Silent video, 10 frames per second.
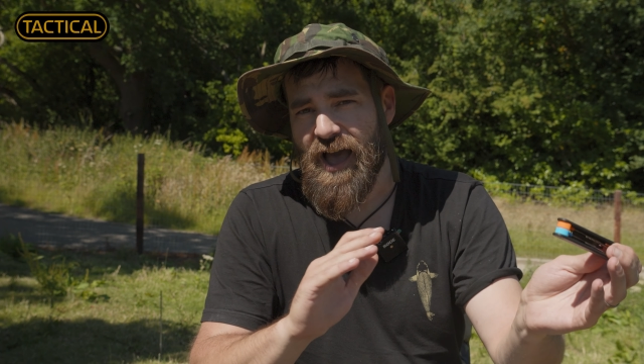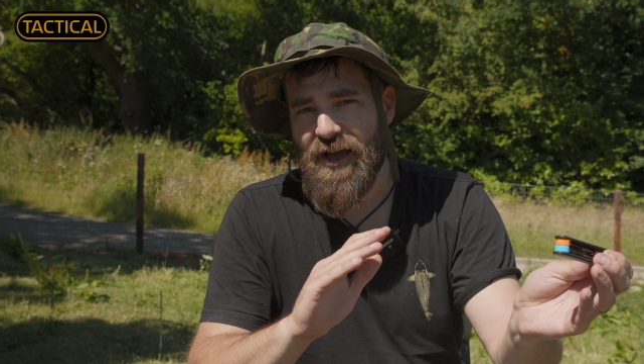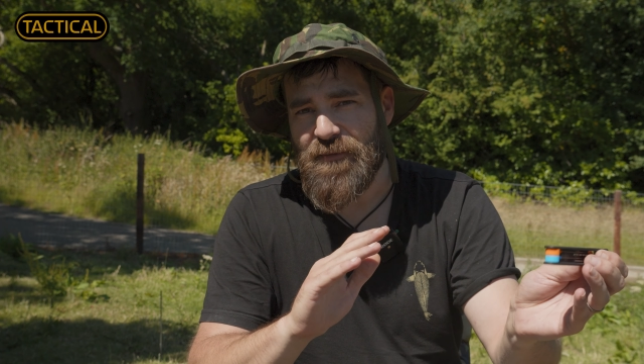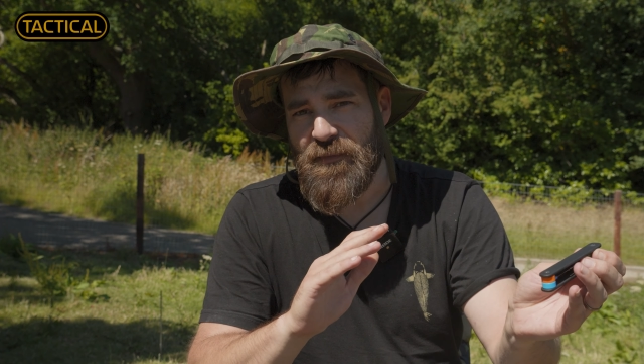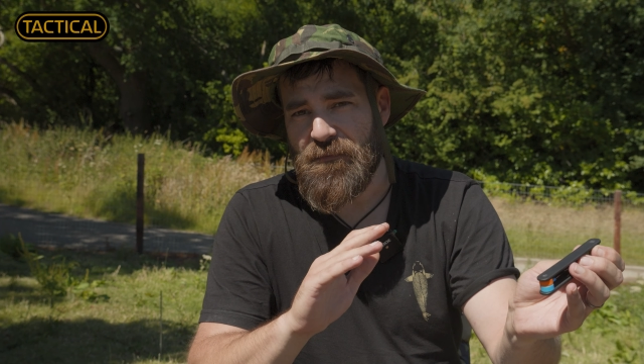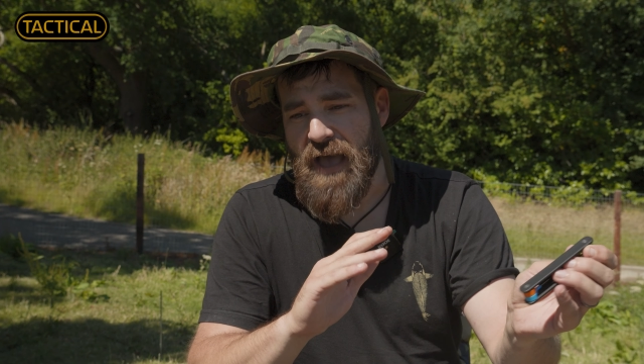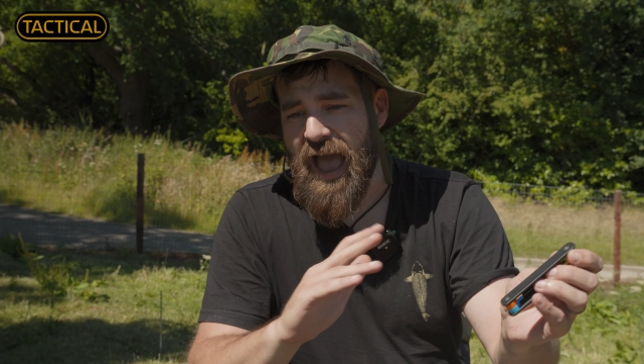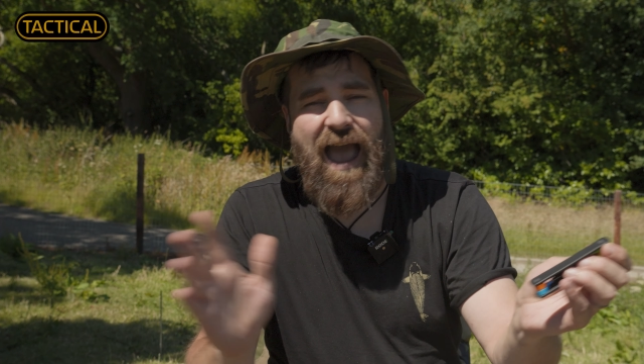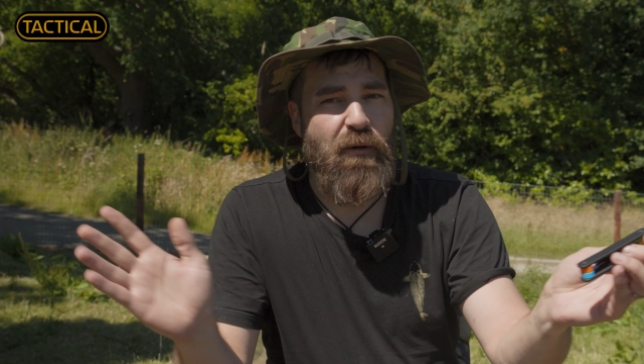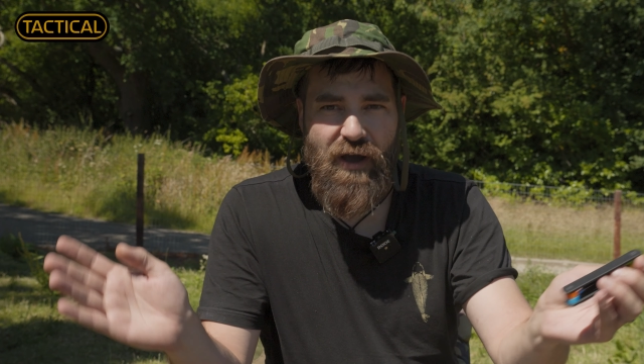um,
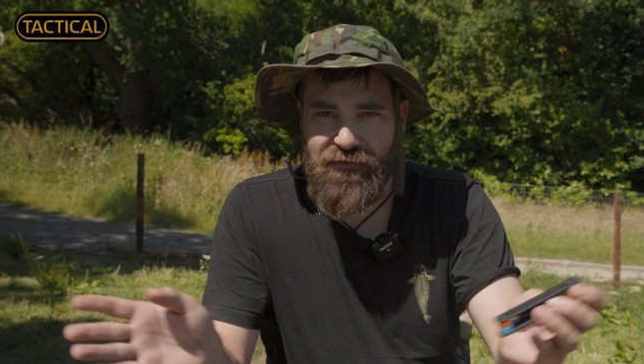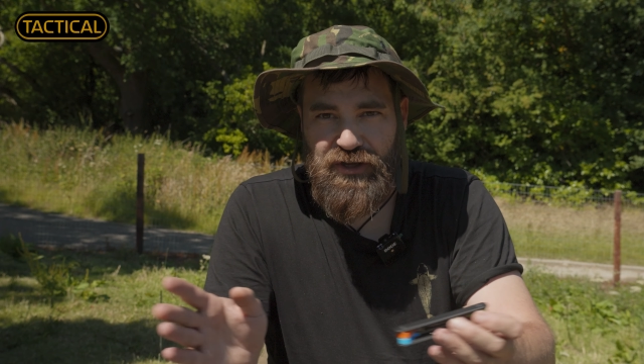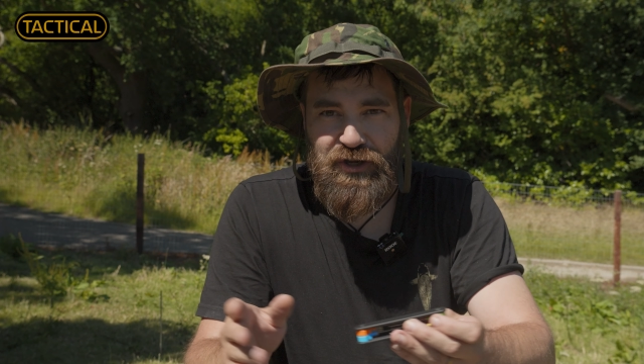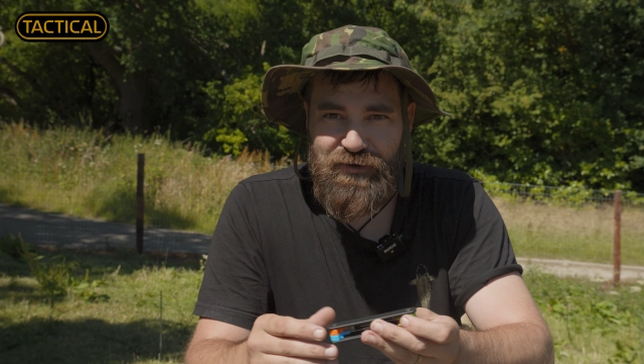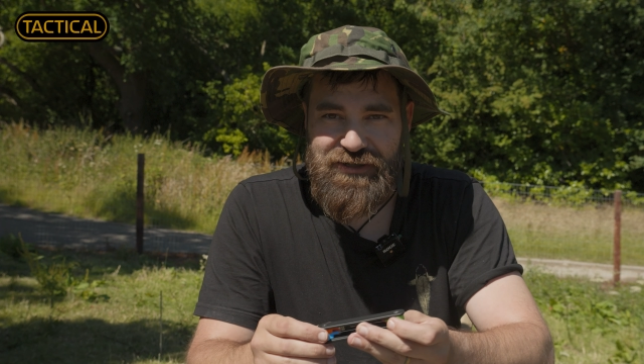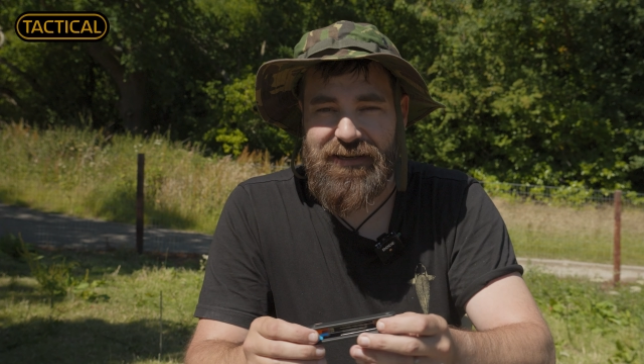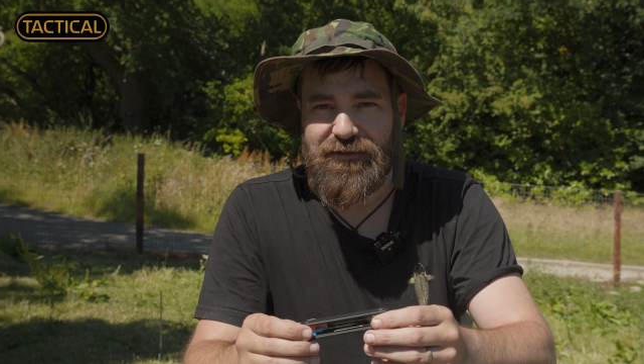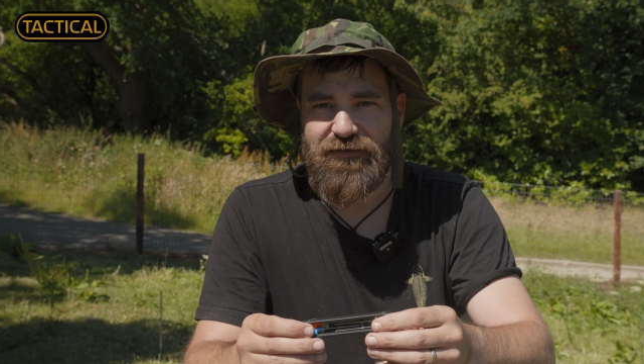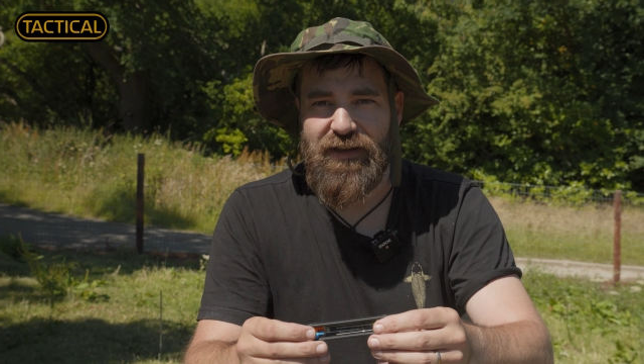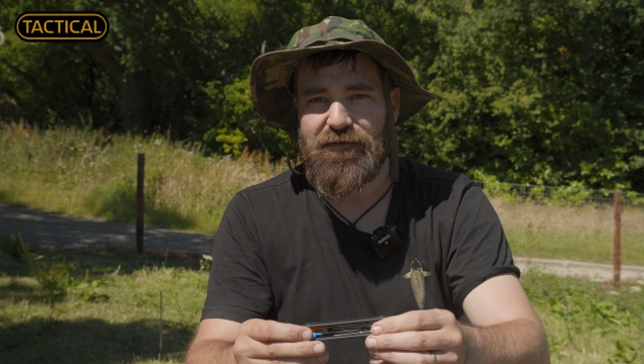however you see
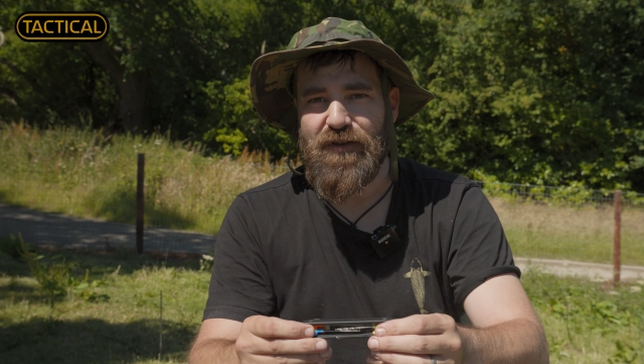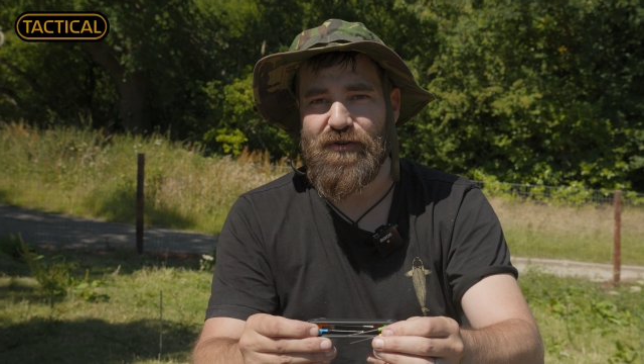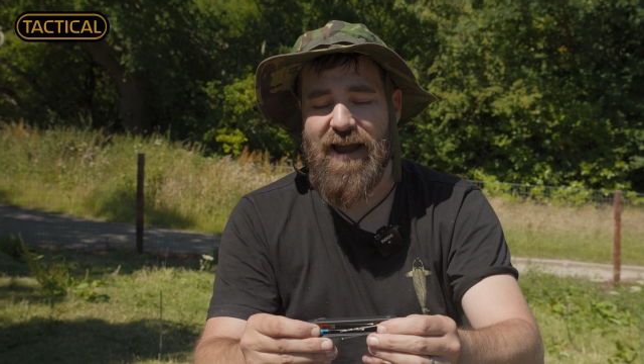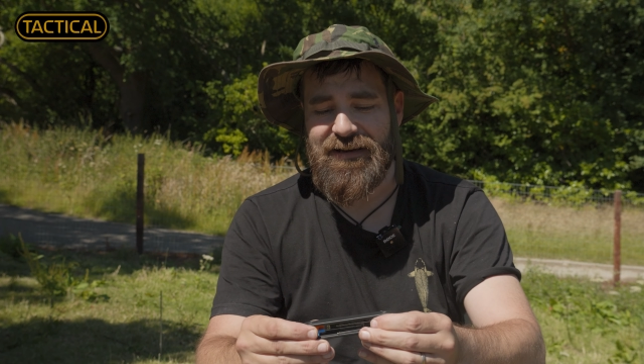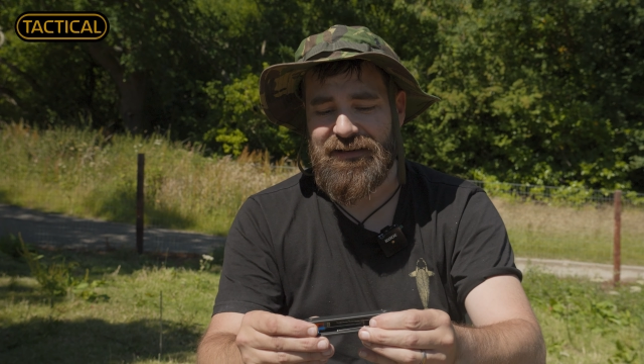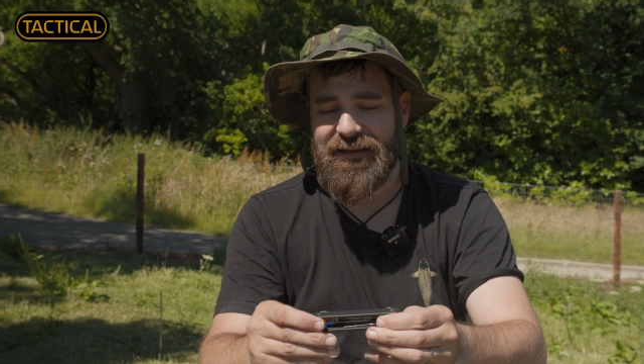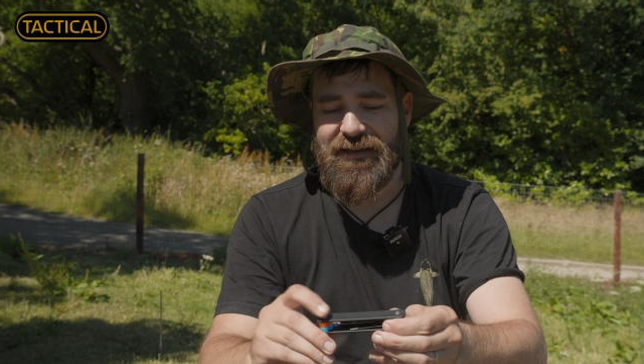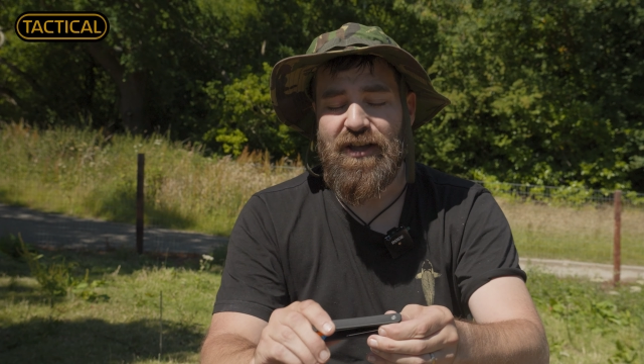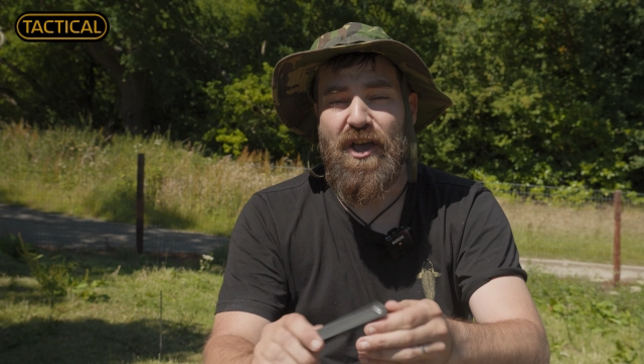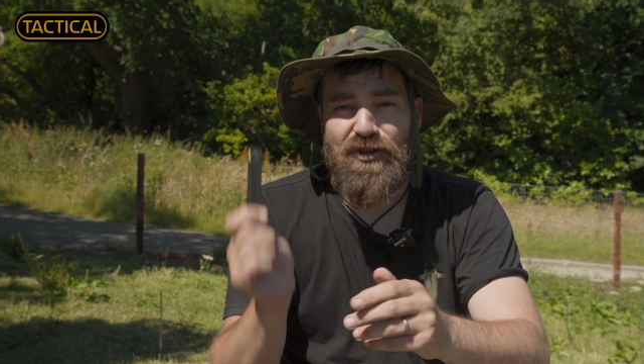fit for your
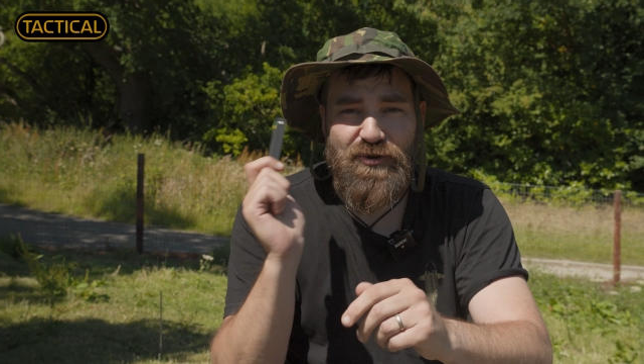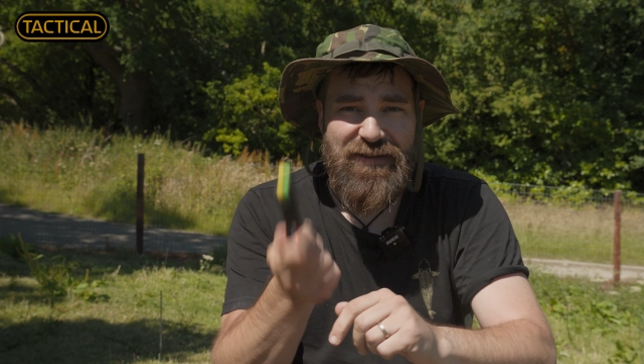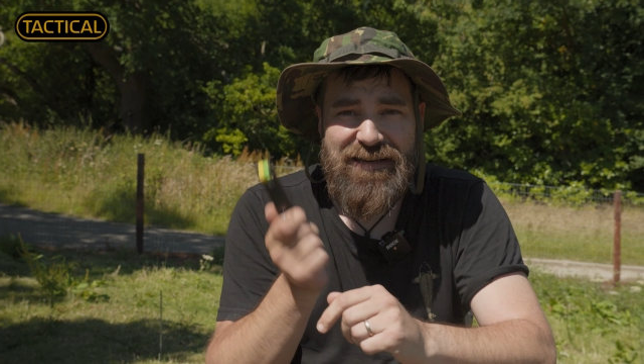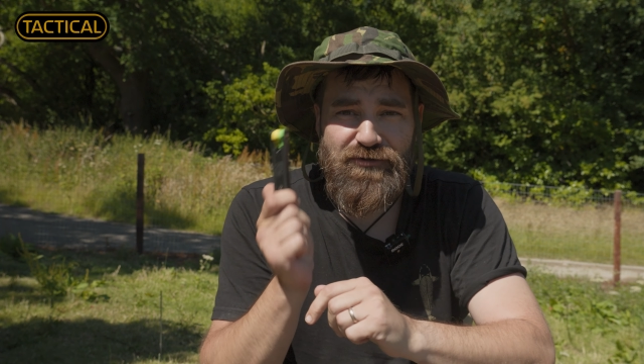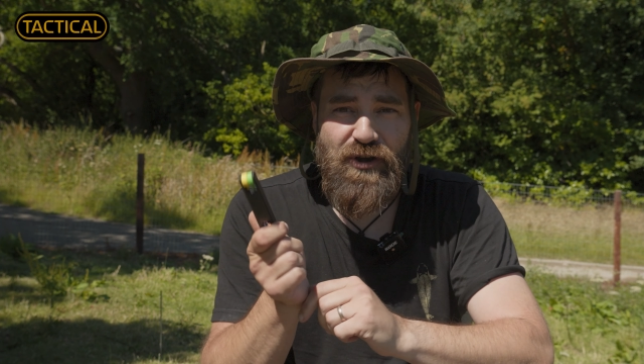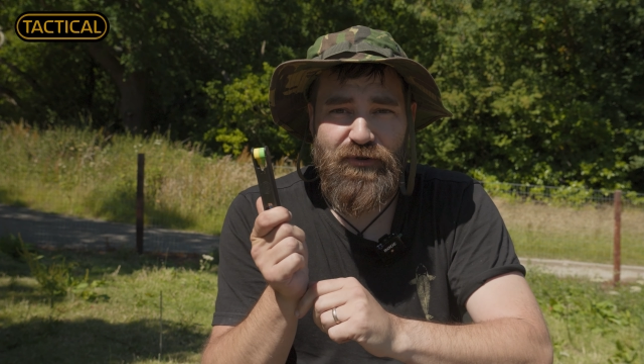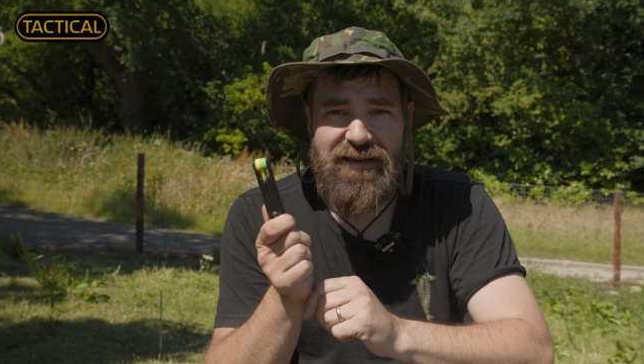angling. So these are in